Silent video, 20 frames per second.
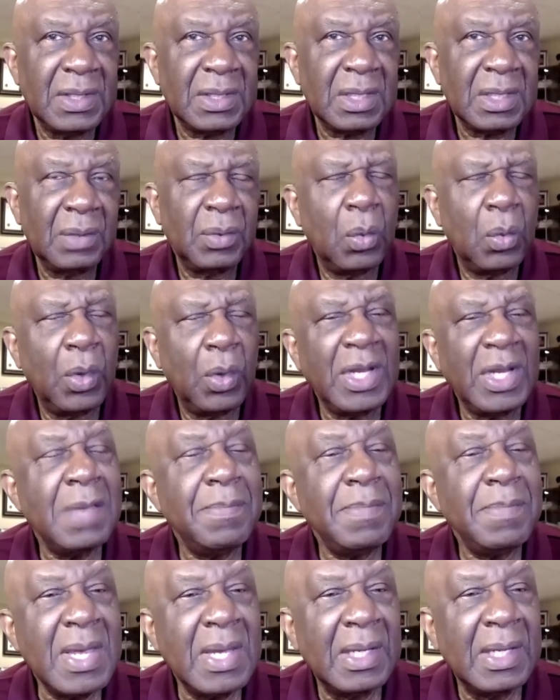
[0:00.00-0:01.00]
Just say, well, what do
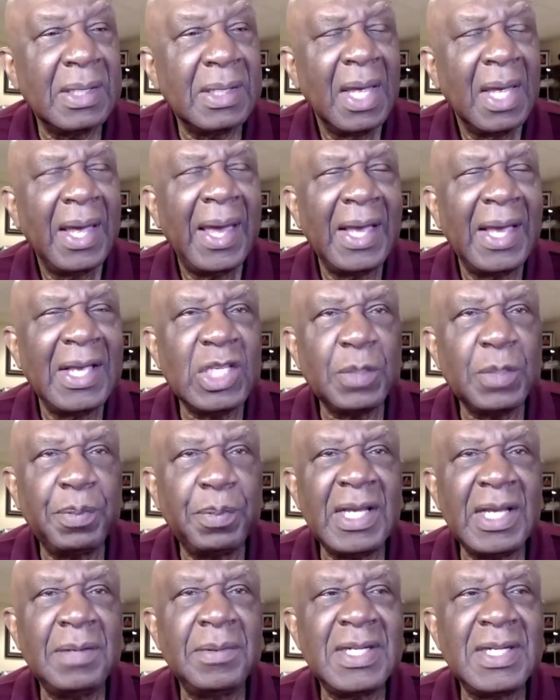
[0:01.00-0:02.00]
you mean?
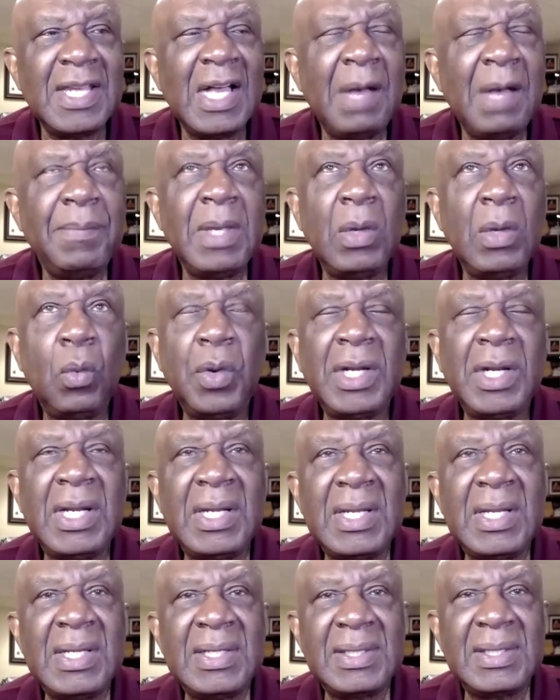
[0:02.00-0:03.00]
Explain, tell me what
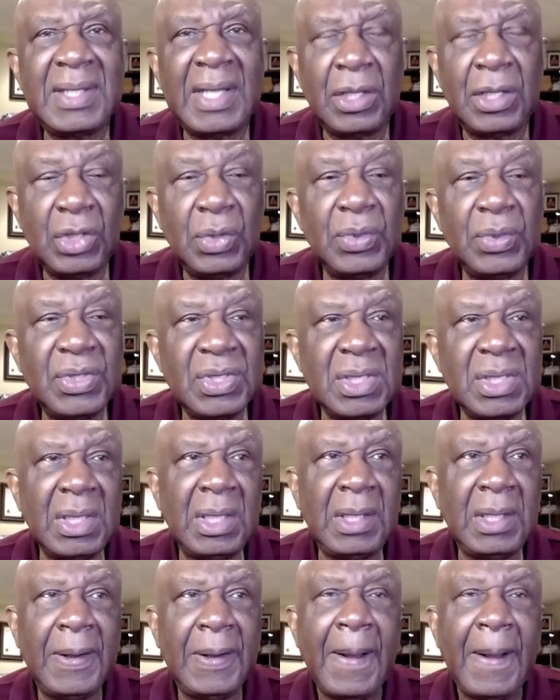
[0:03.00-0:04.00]
it is that you
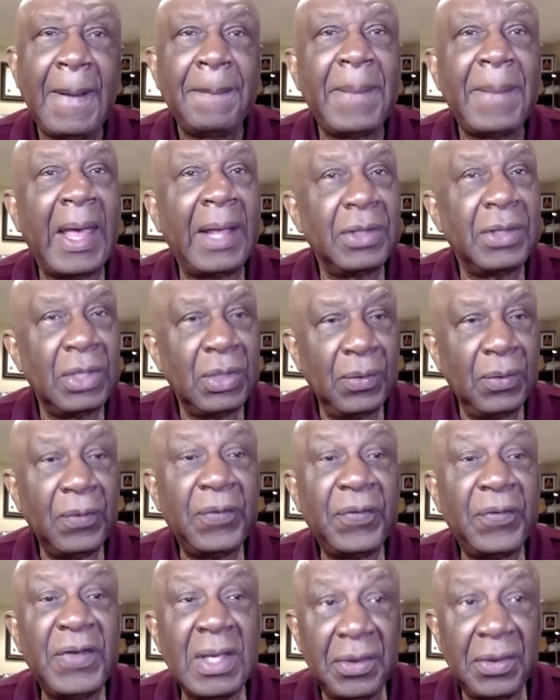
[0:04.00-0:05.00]
see that you
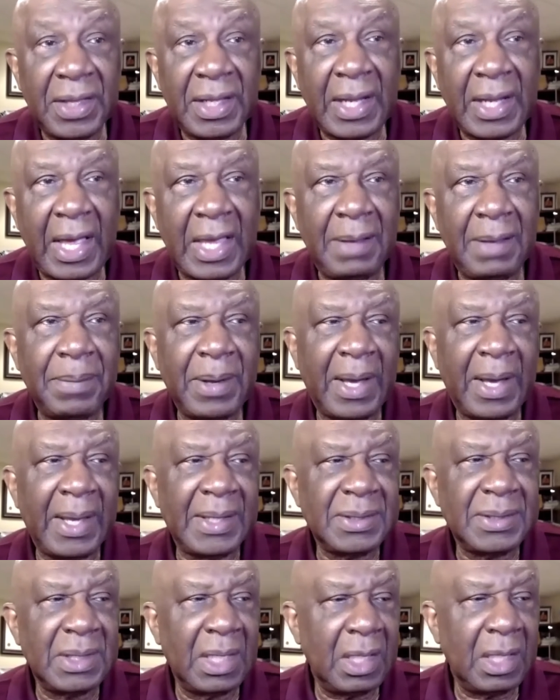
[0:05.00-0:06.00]
feel that I am
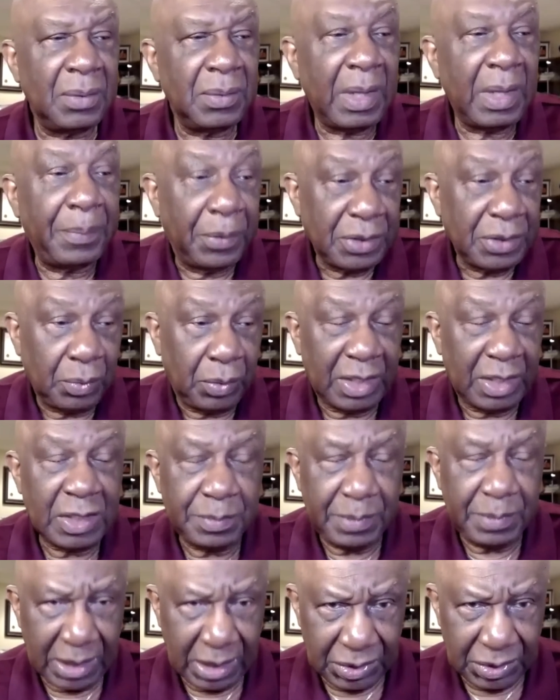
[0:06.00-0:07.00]
biased. And then that person would
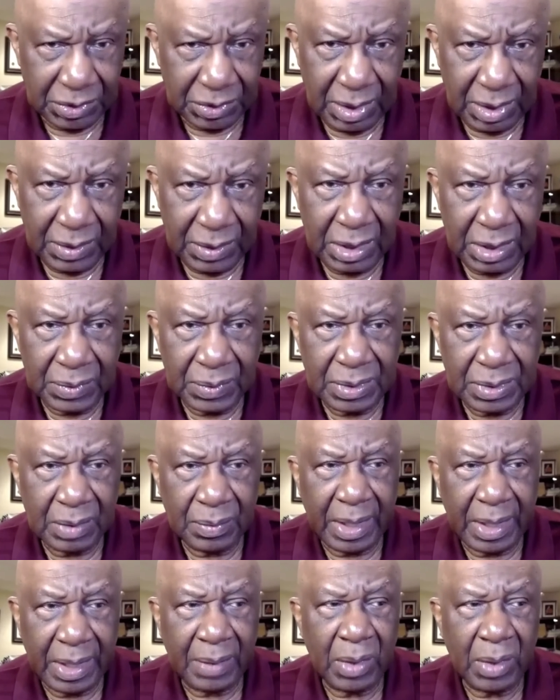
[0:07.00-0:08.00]
explain it to you. And then you say,
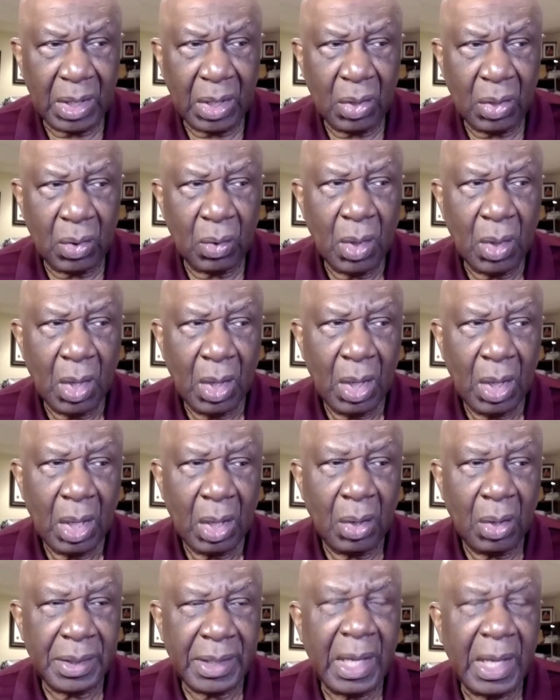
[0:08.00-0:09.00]
like, oh,
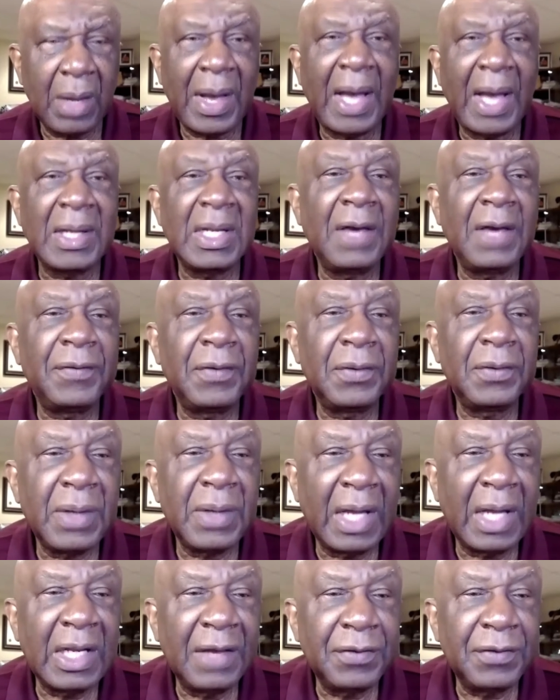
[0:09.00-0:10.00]
okay, I never
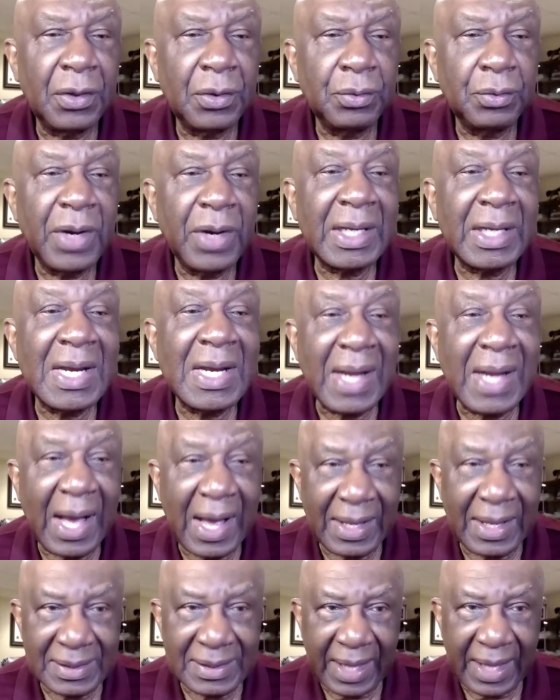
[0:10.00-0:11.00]

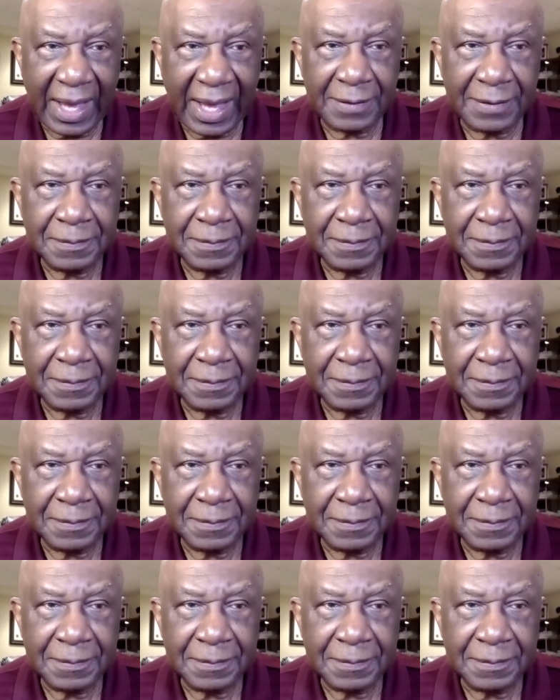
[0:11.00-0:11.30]
recognized that.